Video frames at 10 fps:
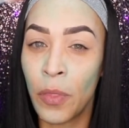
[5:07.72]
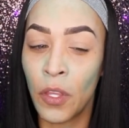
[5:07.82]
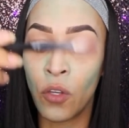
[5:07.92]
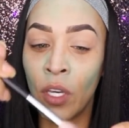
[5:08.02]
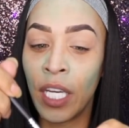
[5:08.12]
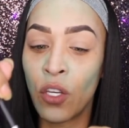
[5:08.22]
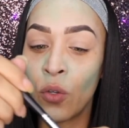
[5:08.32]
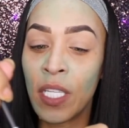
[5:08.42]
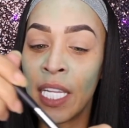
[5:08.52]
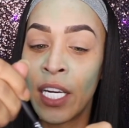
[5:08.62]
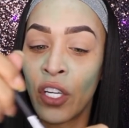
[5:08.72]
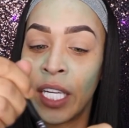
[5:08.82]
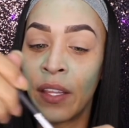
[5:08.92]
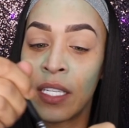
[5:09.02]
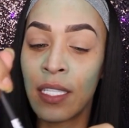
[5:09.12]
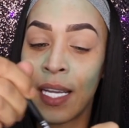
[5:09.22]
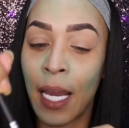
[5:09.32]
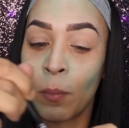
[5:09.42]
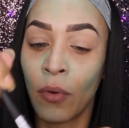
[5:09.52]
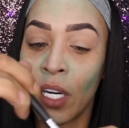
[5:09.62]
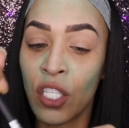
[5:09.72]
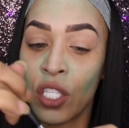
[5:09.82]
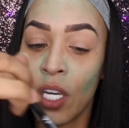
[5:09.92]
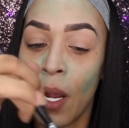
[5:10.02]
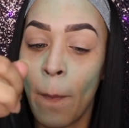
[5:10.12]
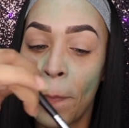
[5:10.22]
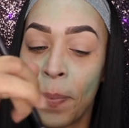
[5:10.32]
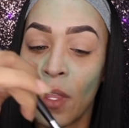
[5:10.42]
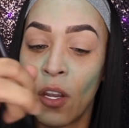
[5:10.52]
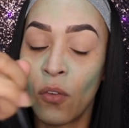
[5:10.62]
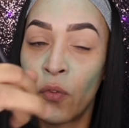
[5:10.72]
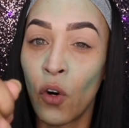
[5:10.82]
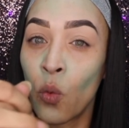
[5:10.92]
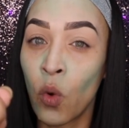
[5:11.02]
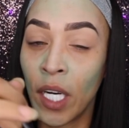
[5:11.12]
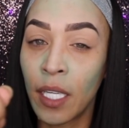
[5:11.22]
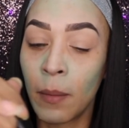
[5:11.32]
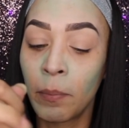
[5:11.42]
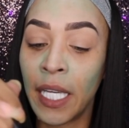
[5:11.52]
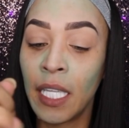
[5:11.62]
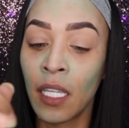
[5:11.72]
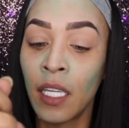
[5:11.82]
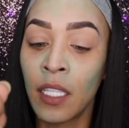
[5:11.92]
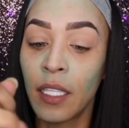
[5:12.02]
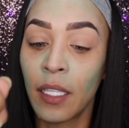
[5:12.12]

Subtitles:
You can use literally the same brush for one complete look.